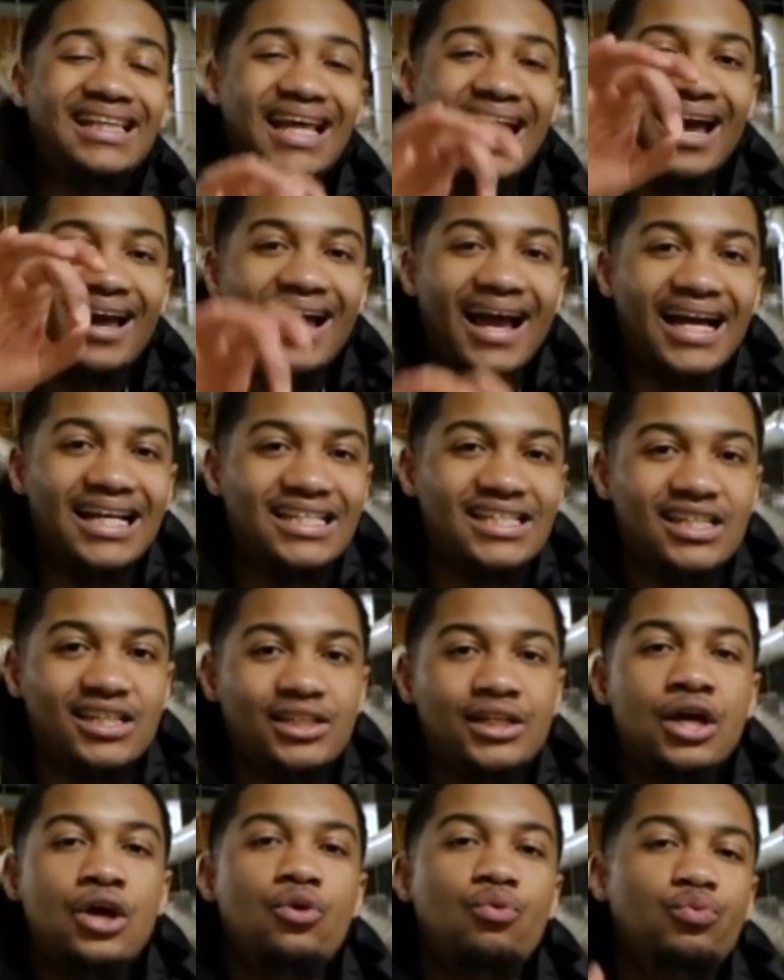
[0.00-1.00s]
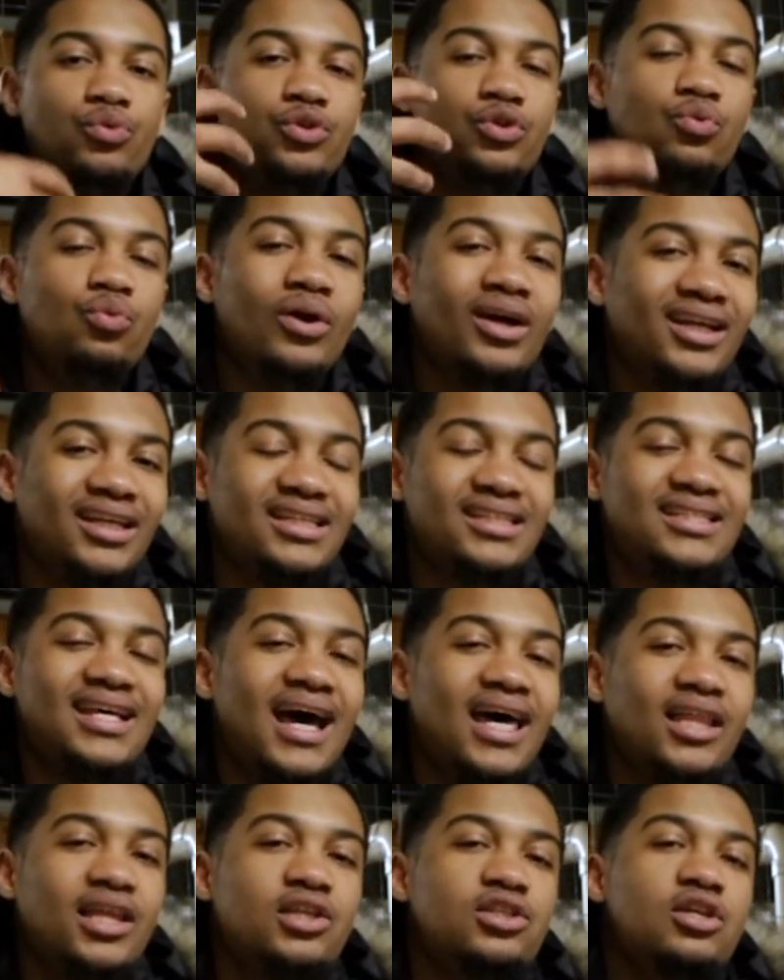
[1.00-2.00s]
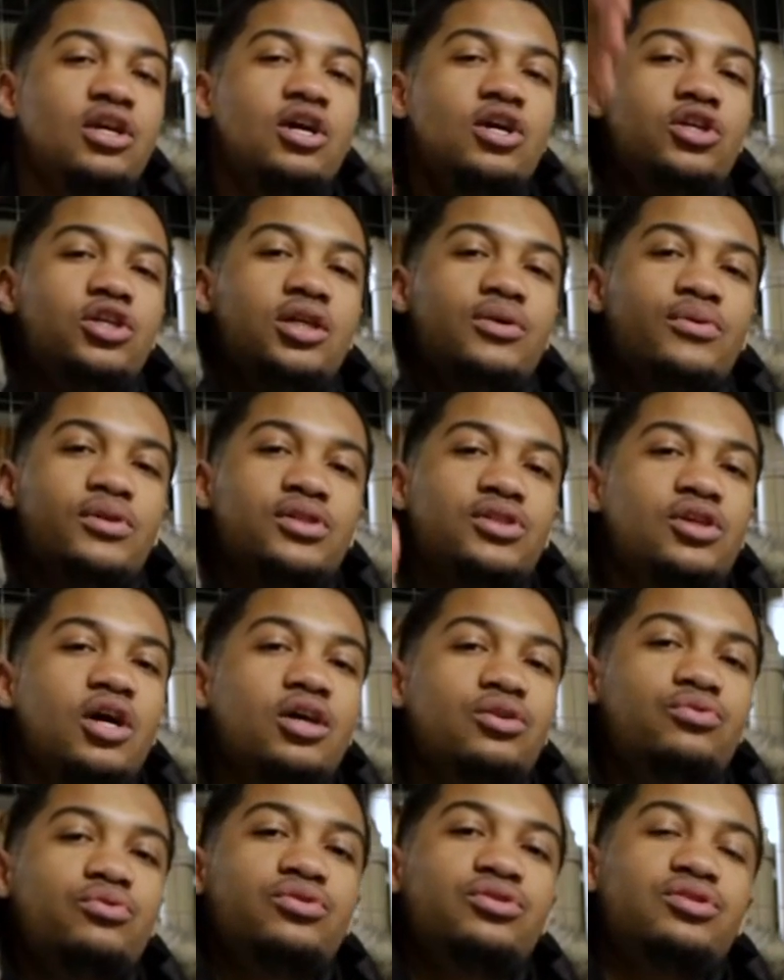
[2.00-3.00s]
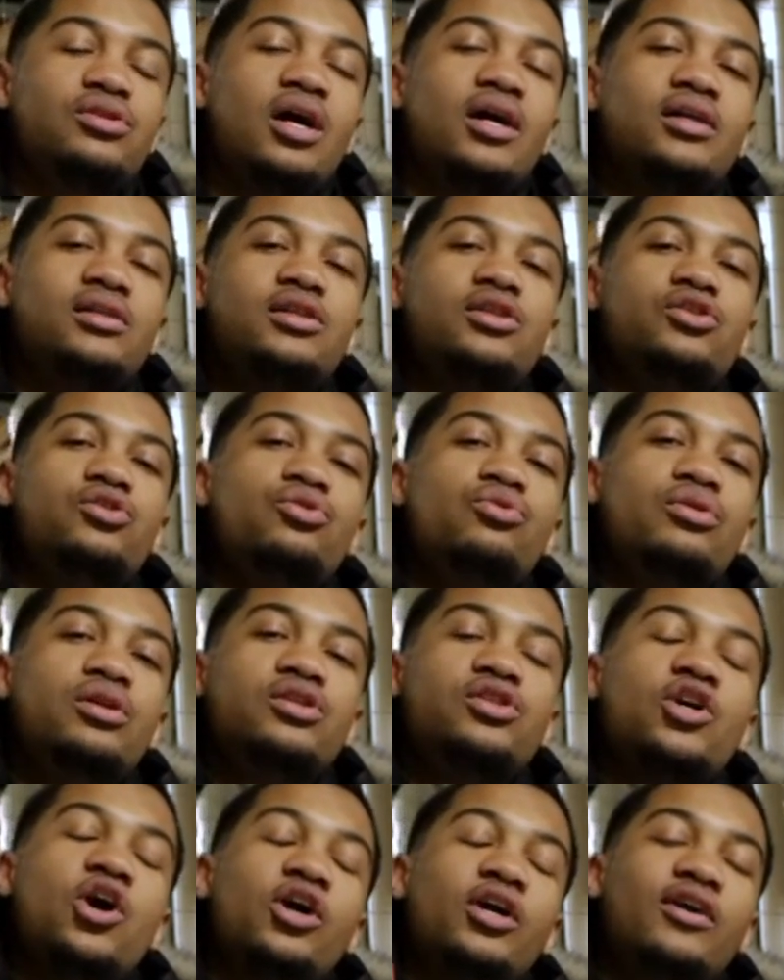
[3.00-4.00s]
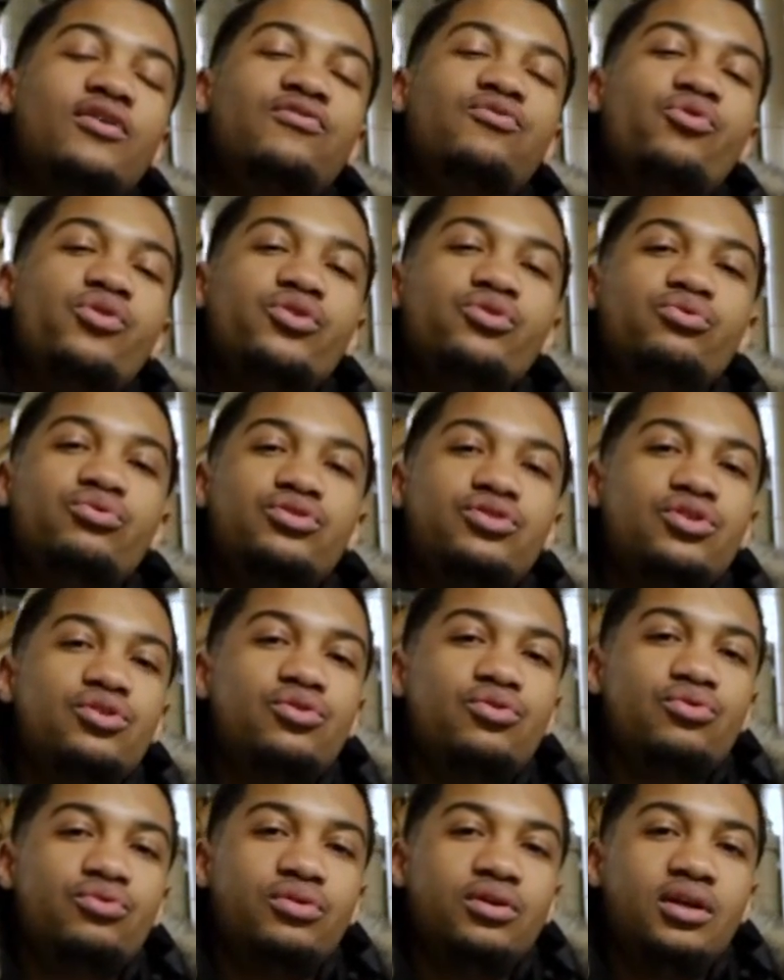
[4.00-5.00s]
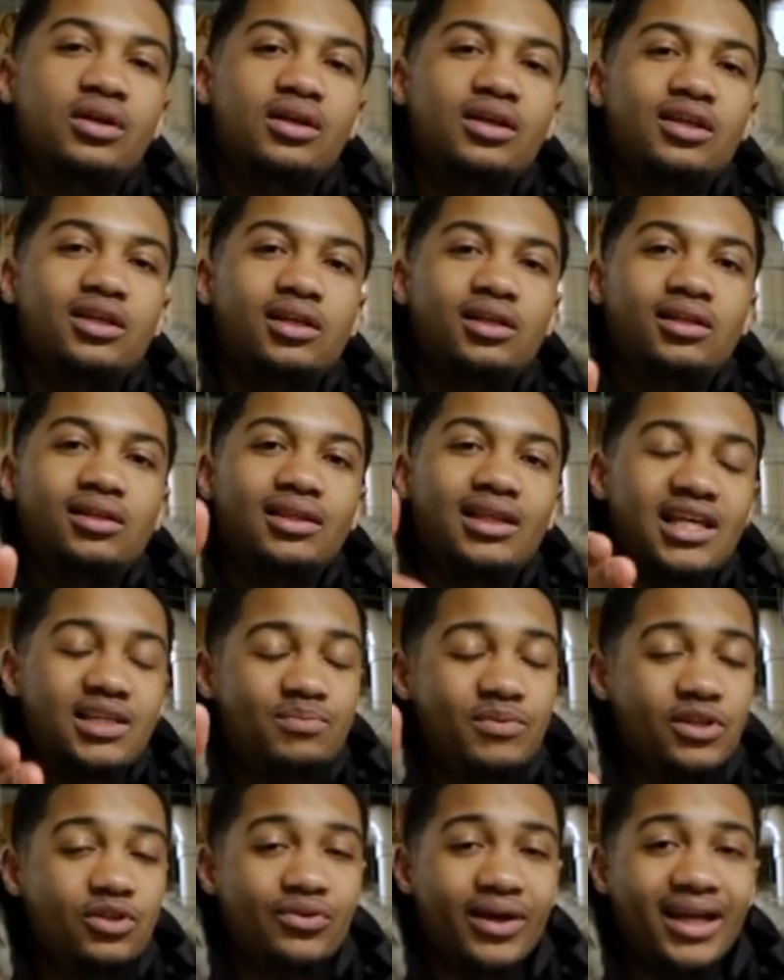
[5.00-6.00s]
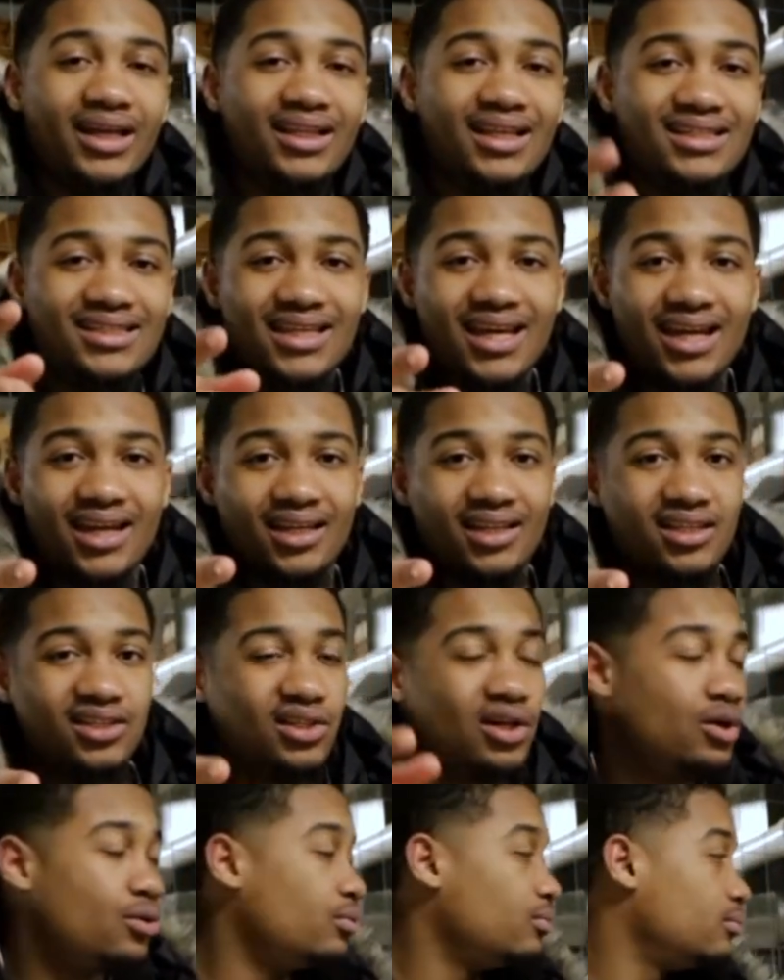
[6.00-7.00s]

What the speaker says: that action, when you work in silence, your results will start to do the talking for you soon. Let's be great. Let's get it. Let's go.